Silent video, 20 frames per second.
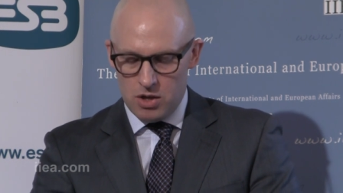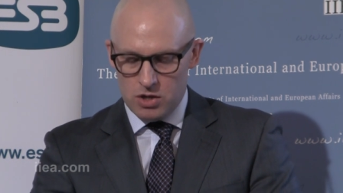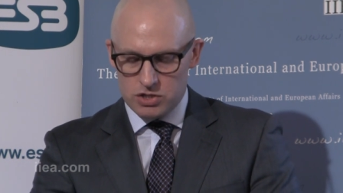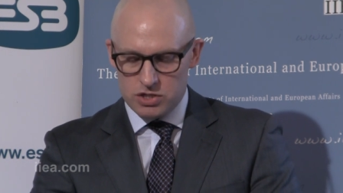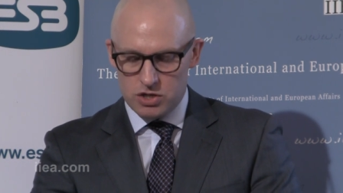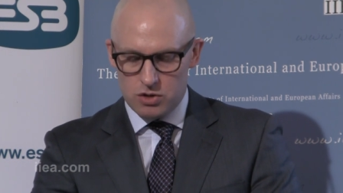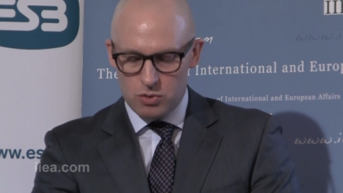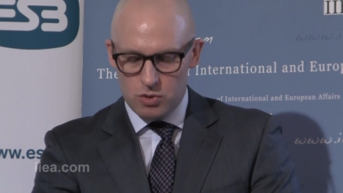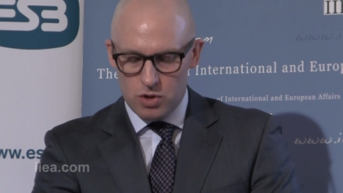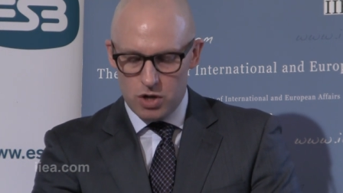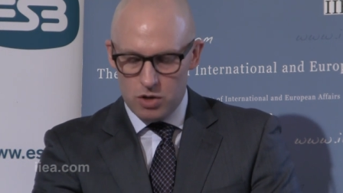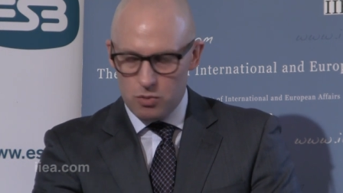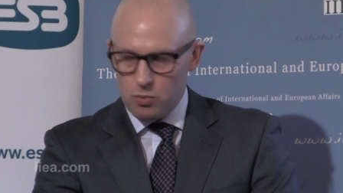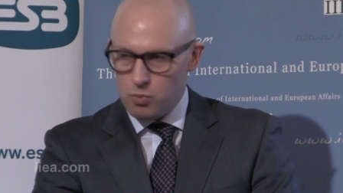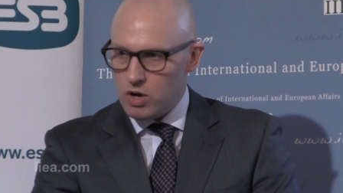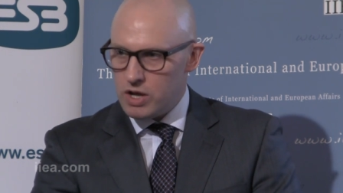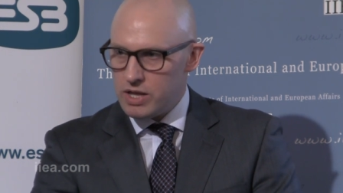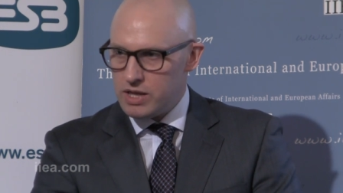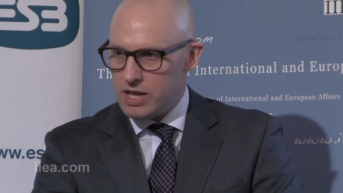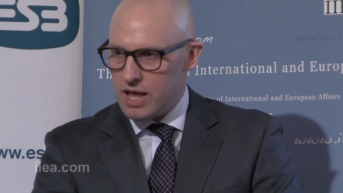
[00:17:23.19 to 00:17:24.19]
So, at
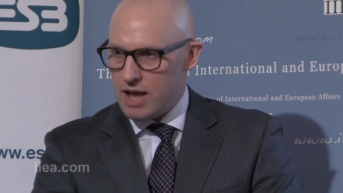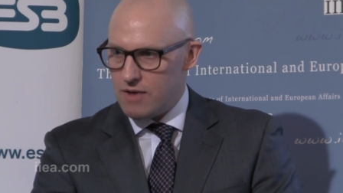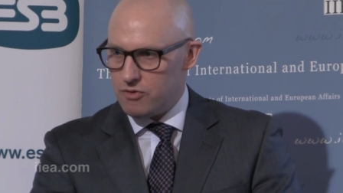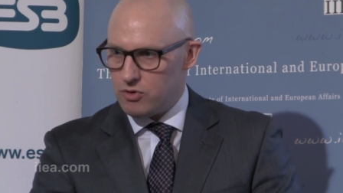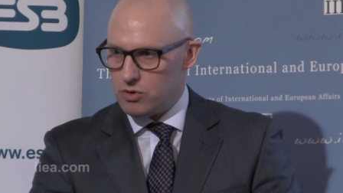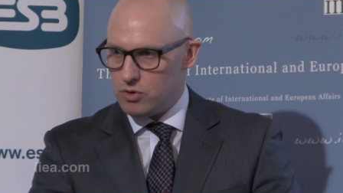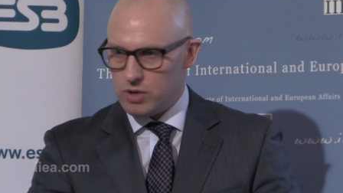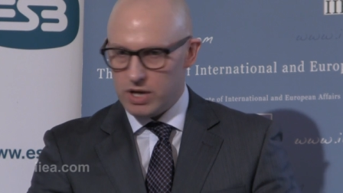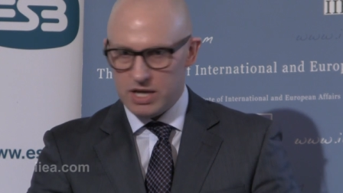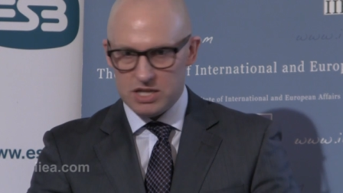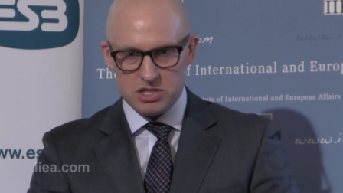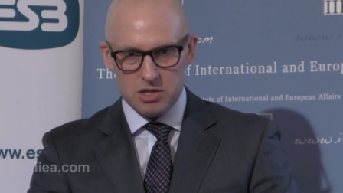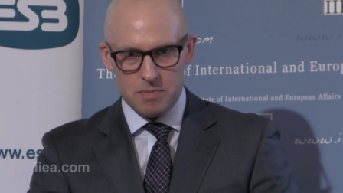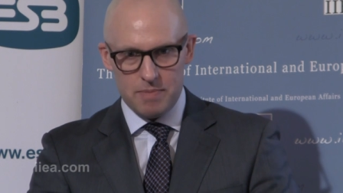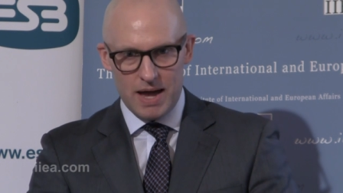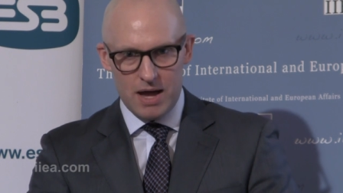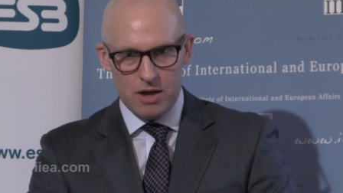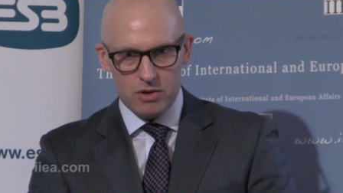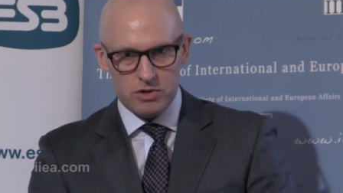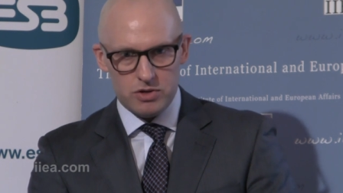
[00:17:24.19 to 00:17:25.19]
one level, it's
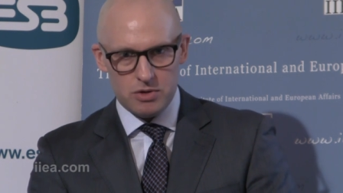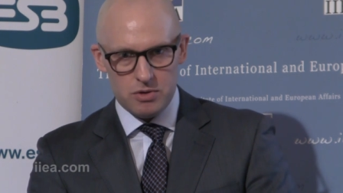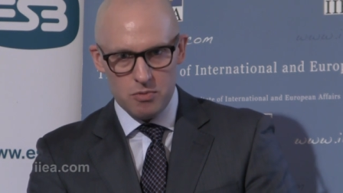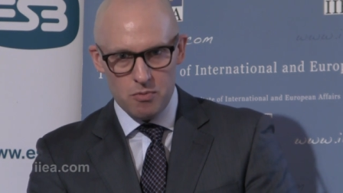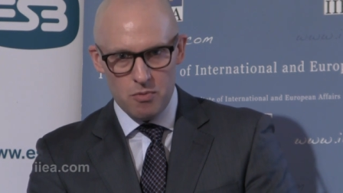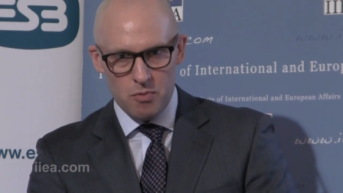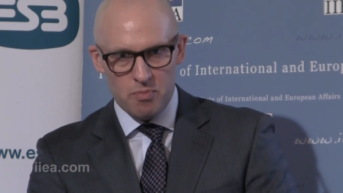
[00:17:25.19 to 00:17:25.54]
about